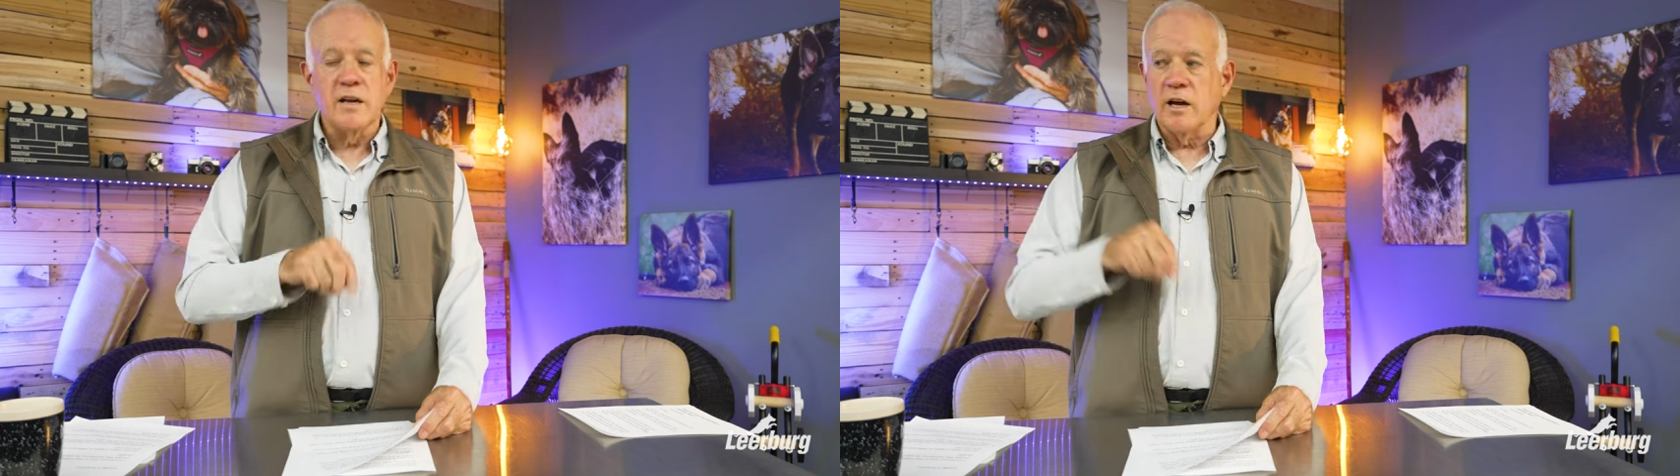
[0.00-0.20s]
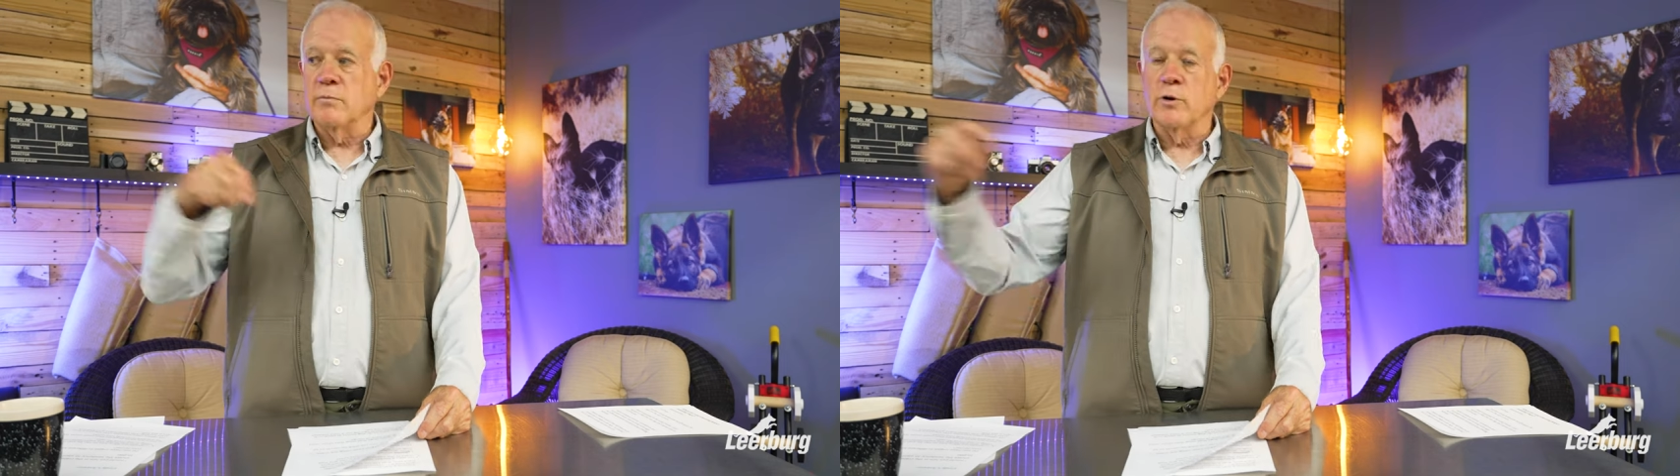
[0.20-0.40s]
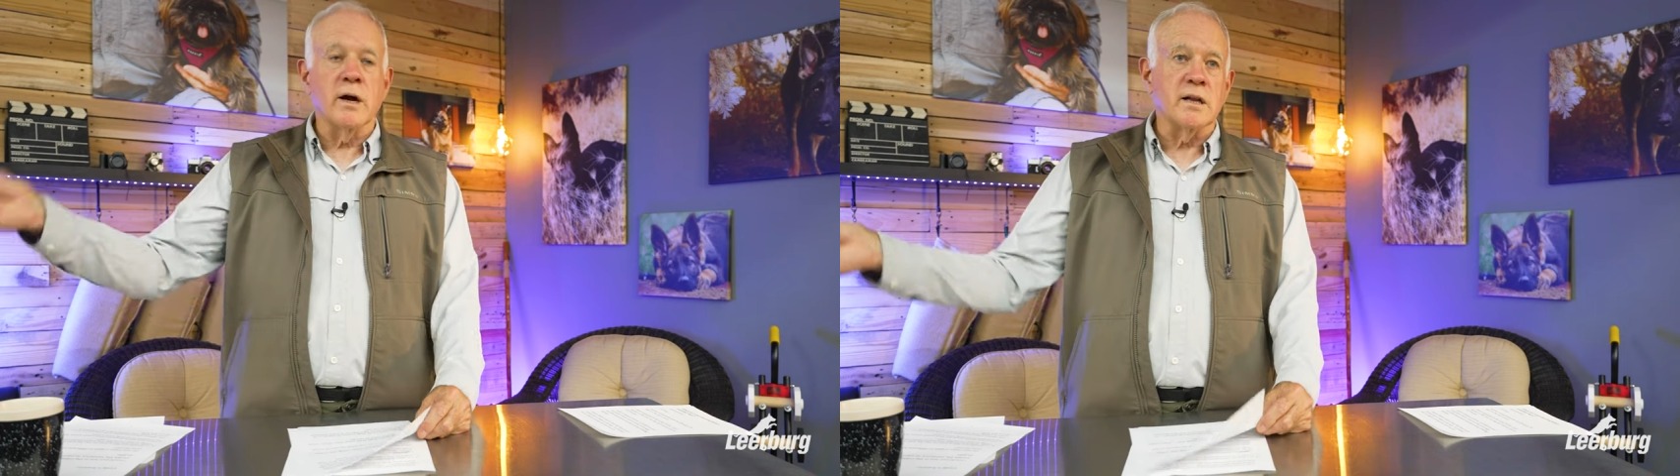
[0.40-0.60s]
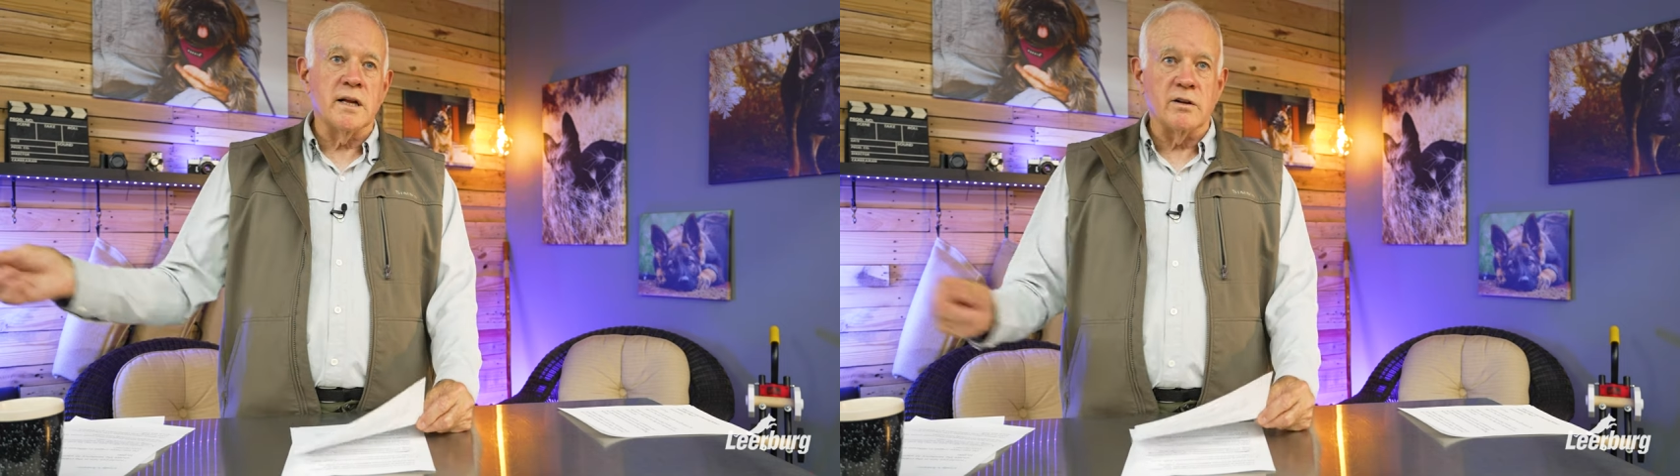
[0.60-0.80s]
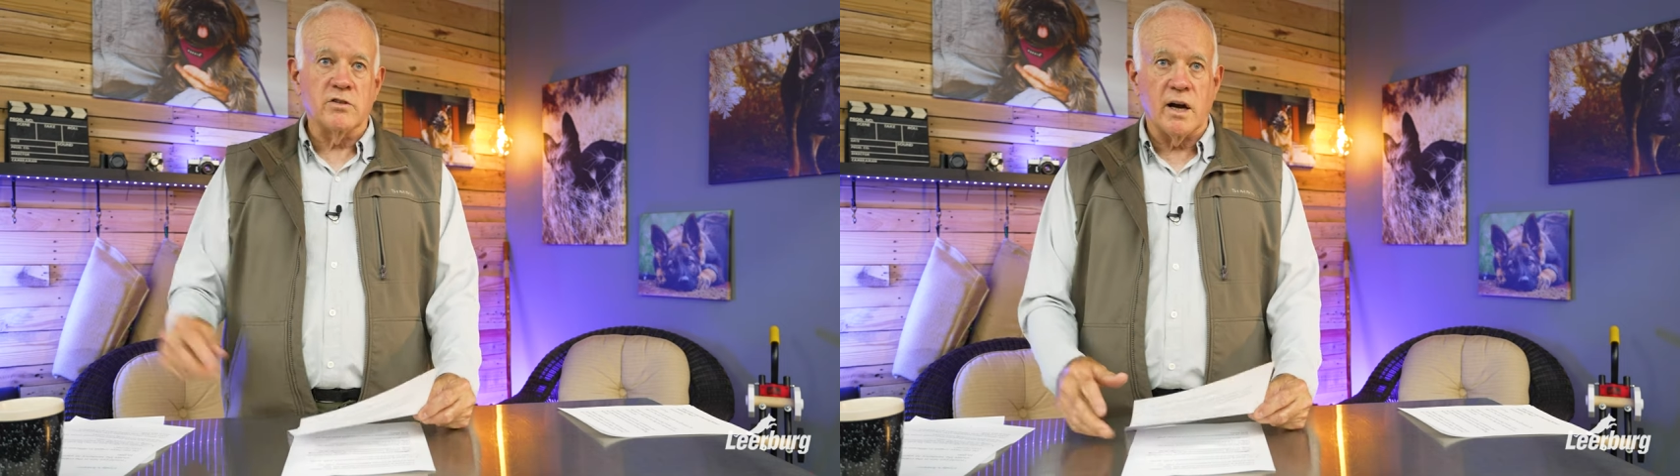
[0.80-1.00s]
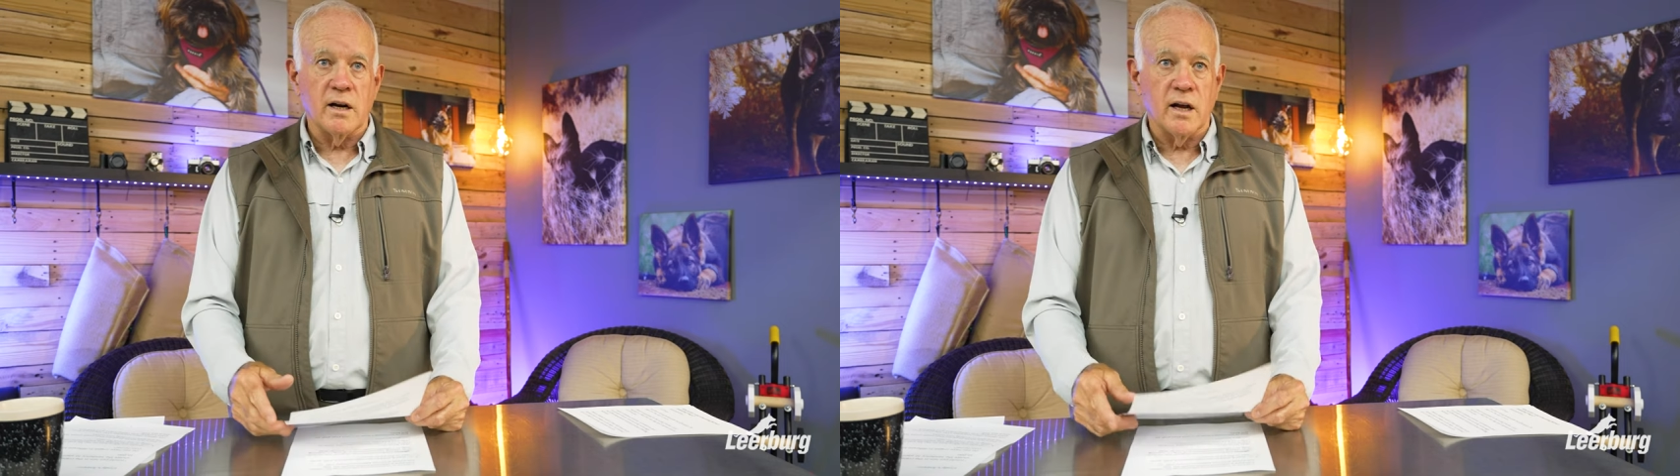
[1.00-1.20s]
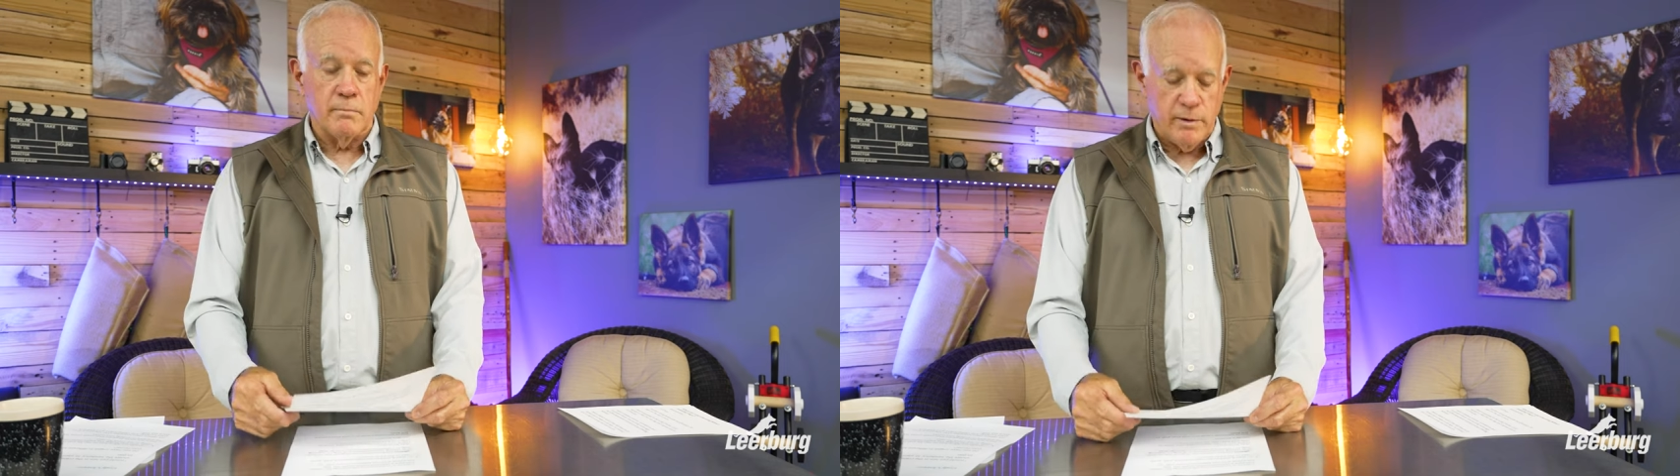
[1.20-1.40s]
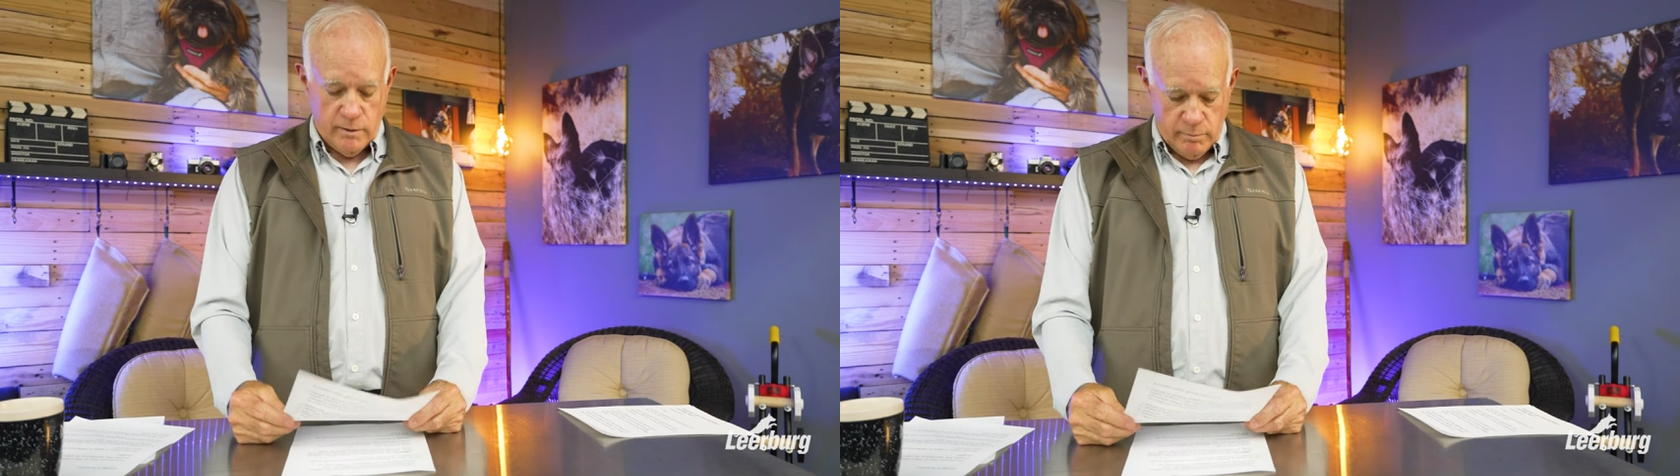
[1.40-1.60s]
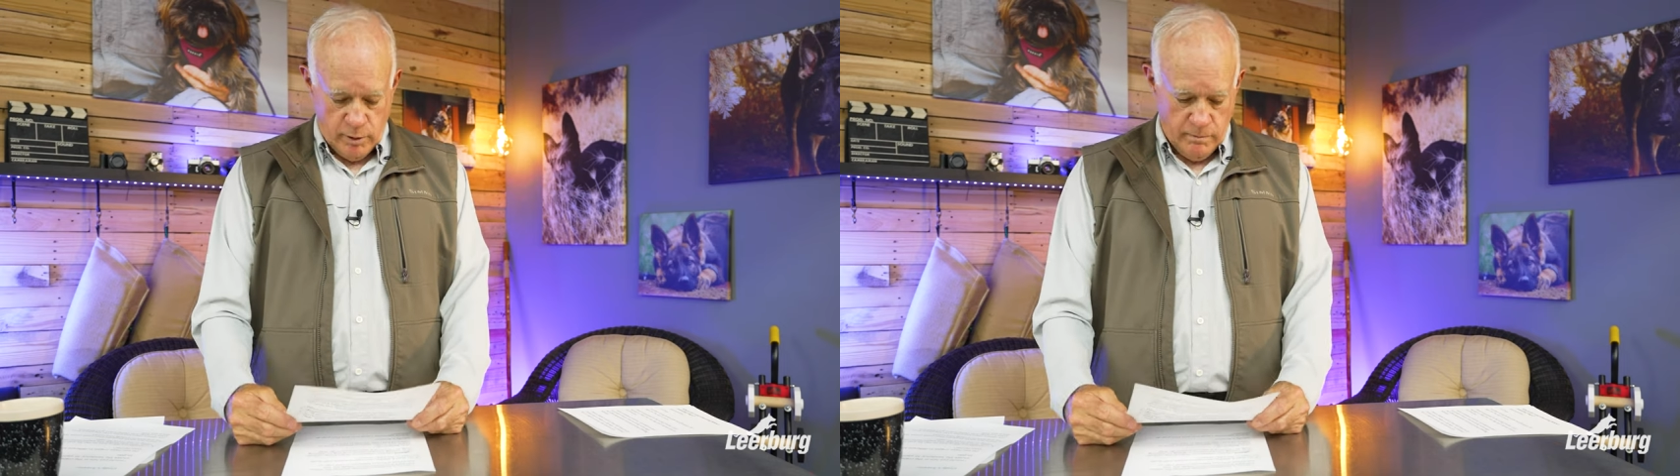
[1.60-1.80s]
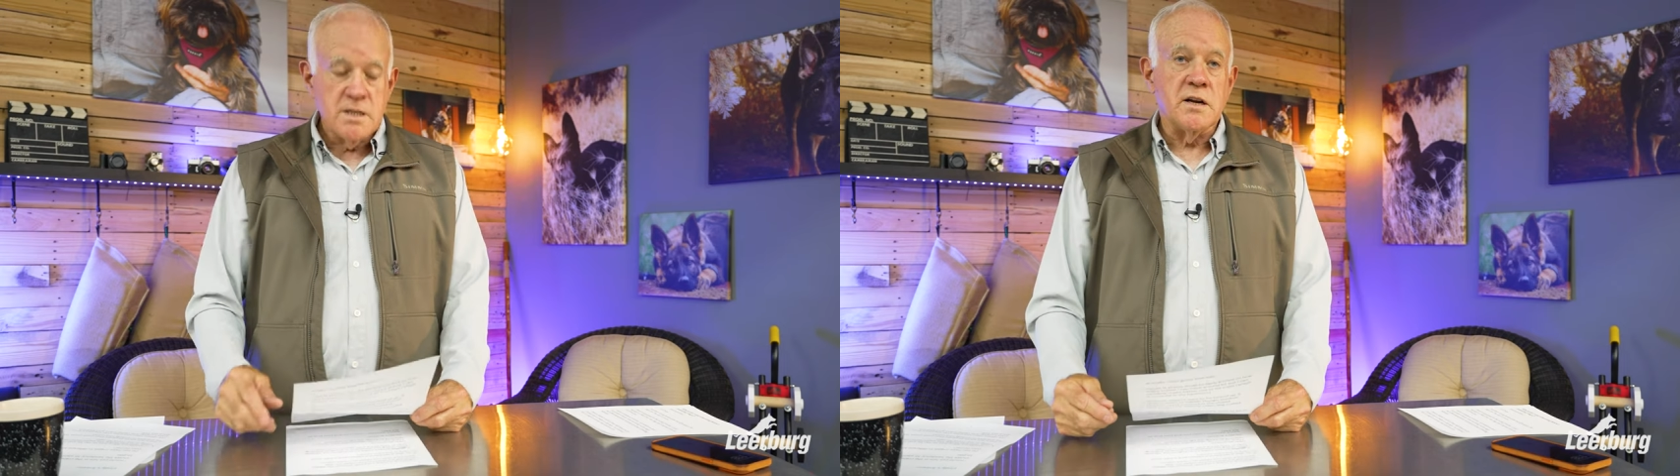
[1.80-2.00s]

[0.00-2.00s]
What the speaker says: take them directly outside and let them pee and poop.